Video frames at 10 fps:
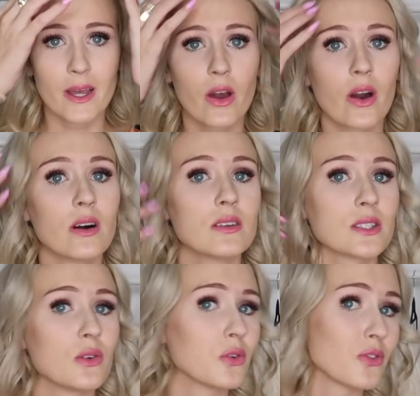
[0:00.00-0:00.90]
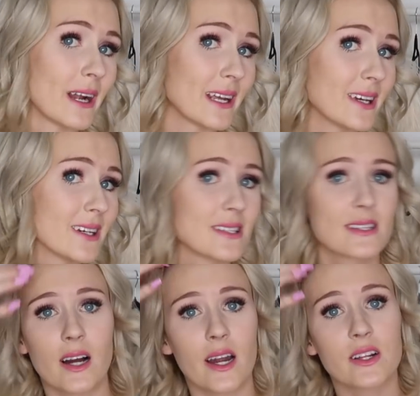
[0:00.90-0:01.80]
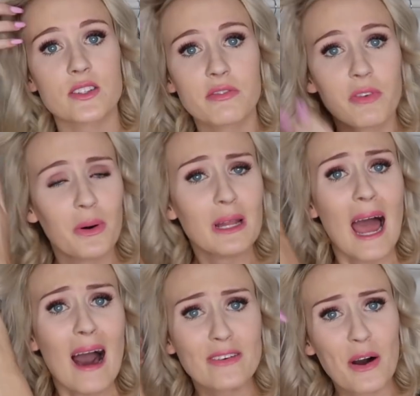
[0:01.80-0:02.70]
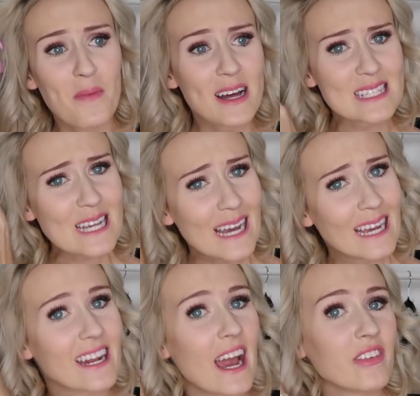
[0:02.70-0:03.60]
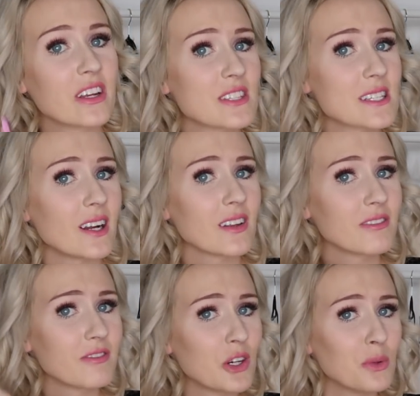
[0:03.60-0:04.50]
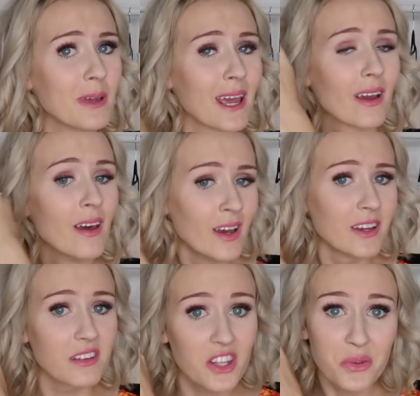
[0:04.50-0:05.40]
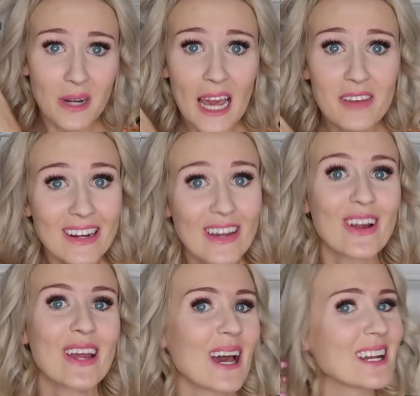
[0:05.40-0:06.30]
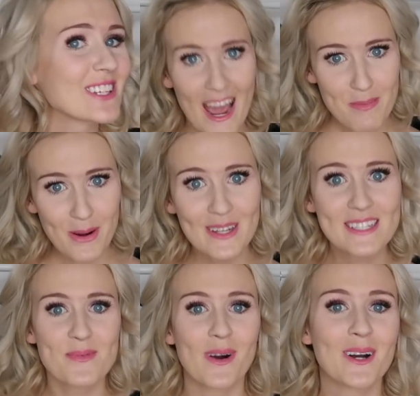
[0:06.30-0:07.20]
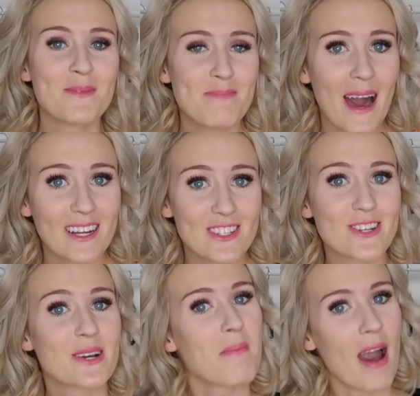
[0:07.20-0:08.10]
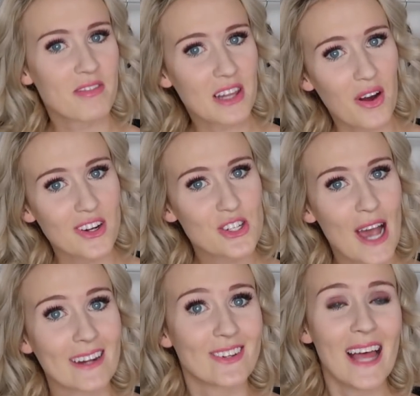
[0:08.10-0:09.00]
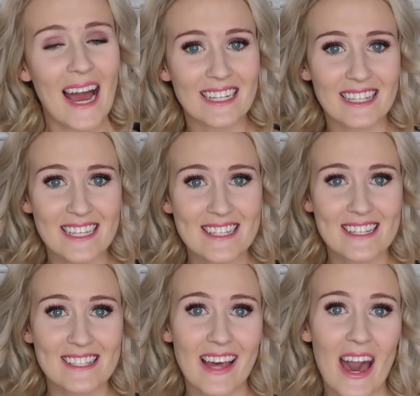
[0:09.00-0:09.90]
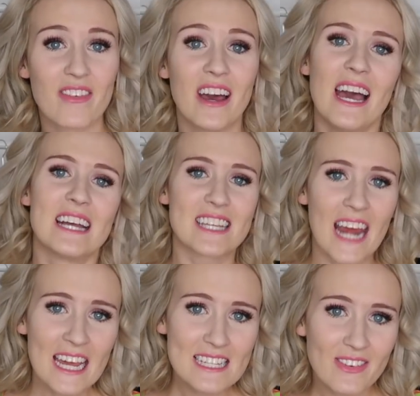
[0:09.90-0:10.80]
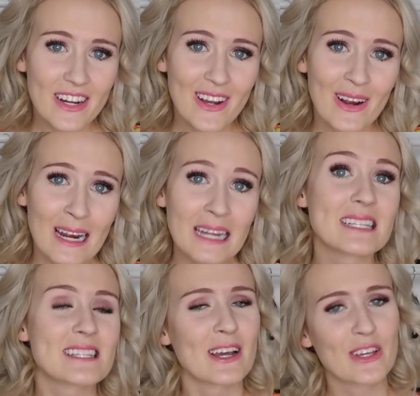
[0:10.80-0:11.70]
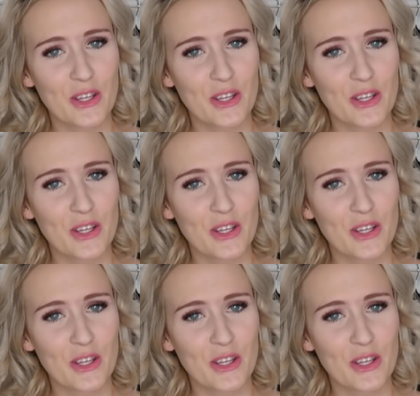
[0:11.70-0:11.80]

My curls are already starting to fall out on one side and I haven't even started filming the Q&A video yet. Hey viewers and welcome back to my vlog channel, Annalise's Life. Today's video is a